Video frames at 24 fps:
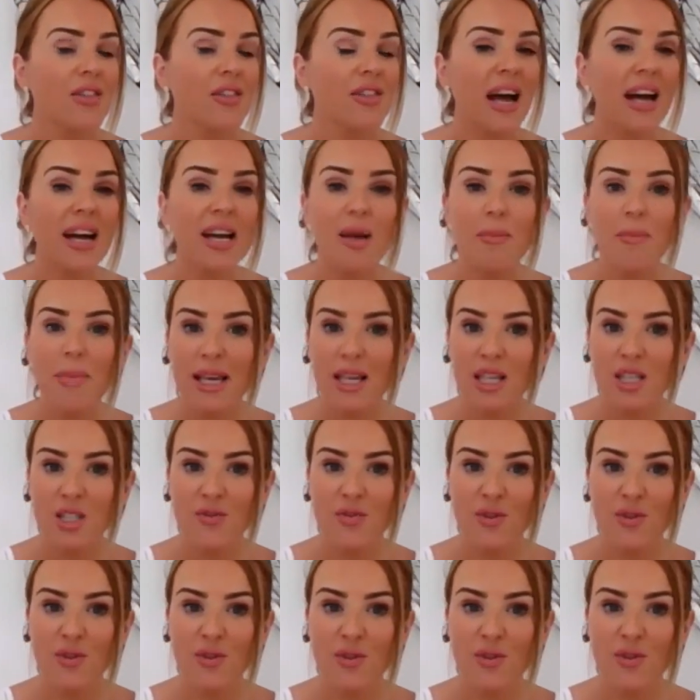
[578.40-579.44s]
That can make
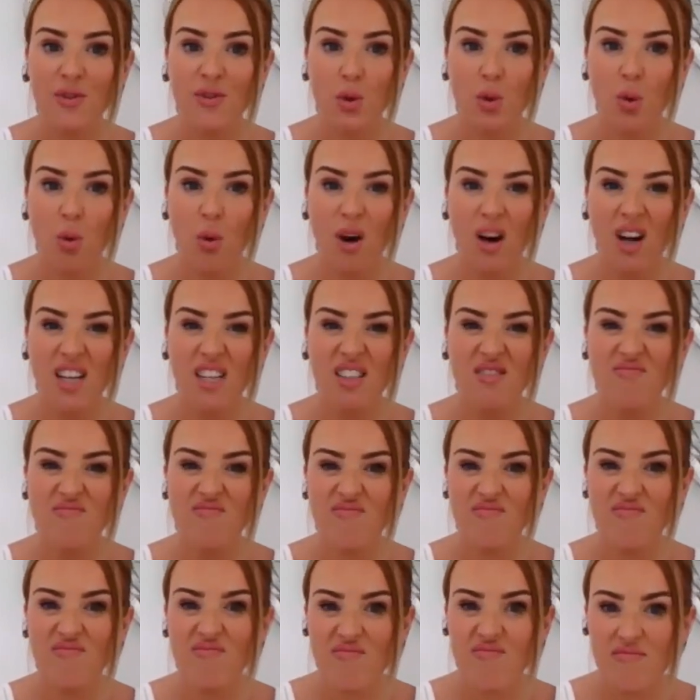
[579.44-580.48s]
us feel quite
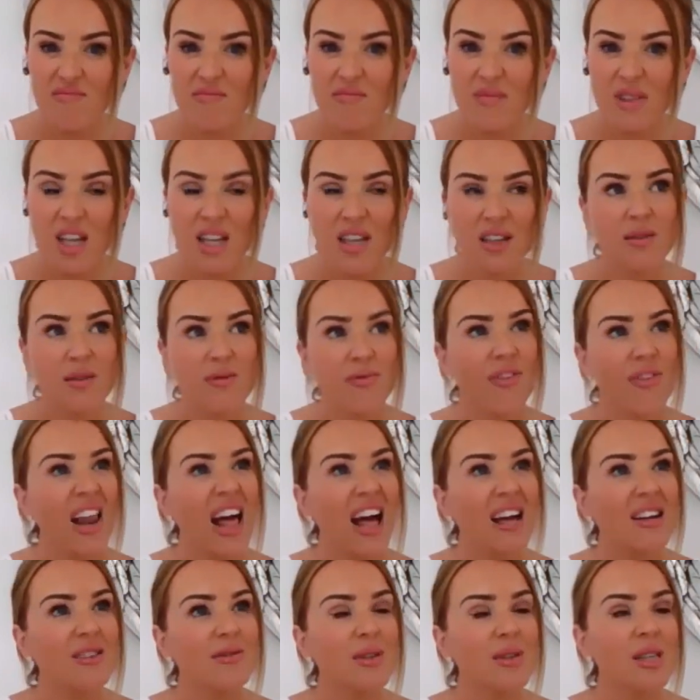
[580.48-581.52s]
like flat
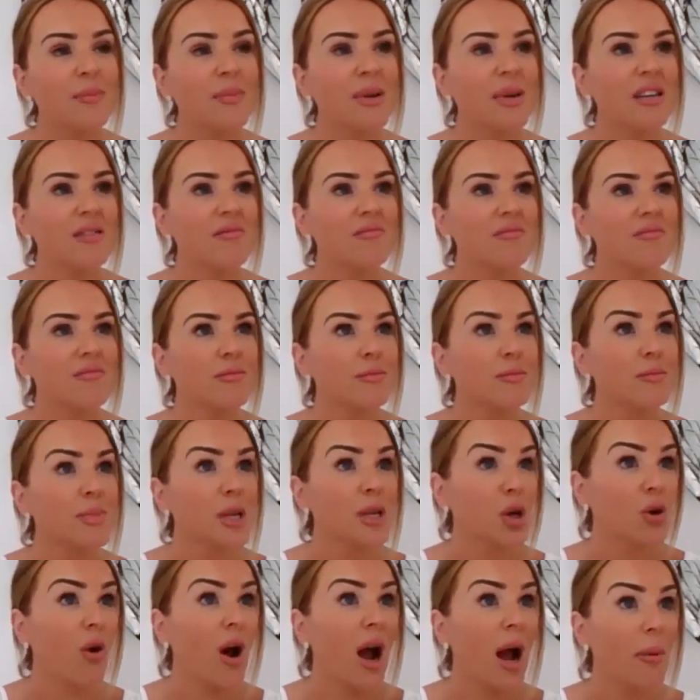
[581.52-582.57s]
and a bit
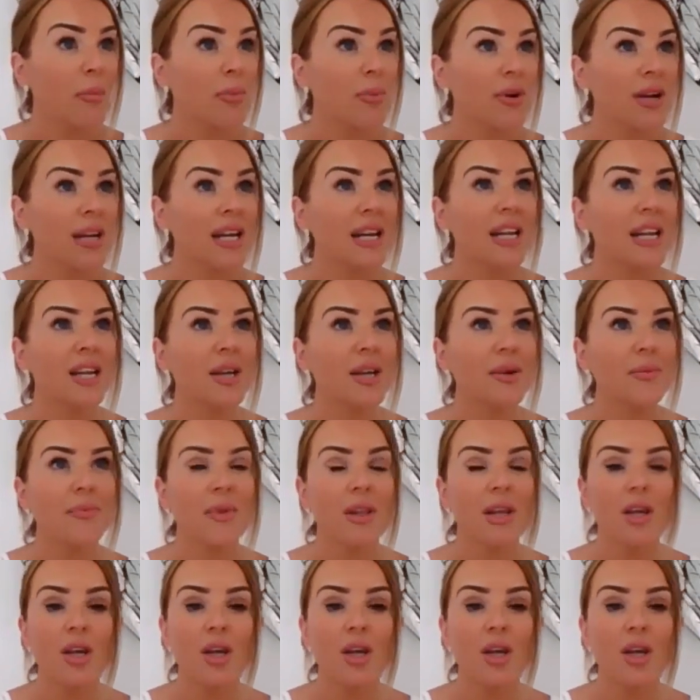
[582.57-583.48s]
crap, really.